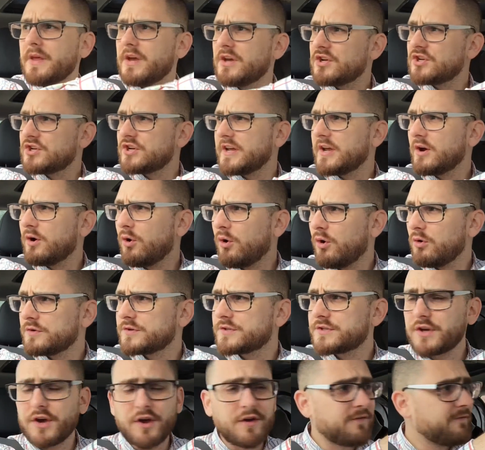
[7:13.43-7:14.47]
she
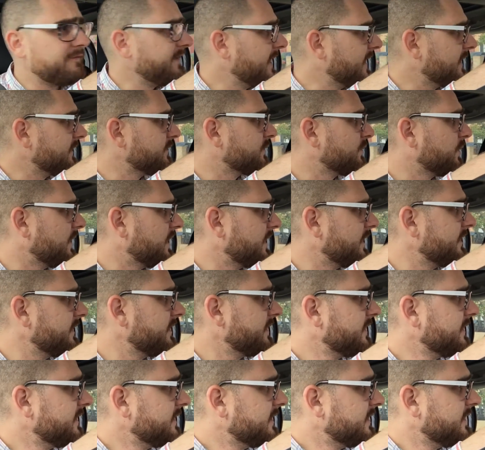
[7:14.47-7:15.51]
also found one
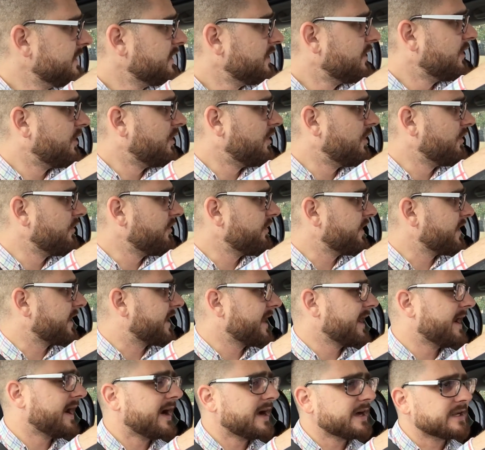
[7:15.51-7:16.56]
on the
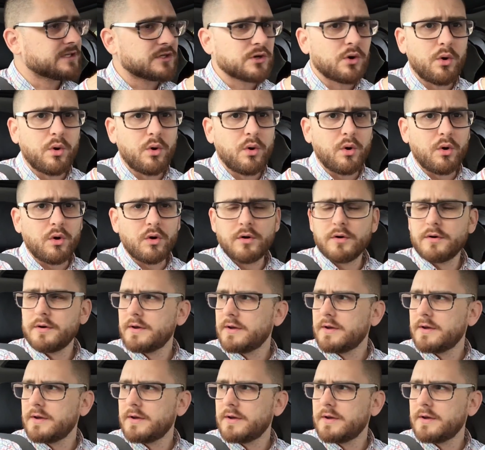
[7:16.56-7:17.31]
car door.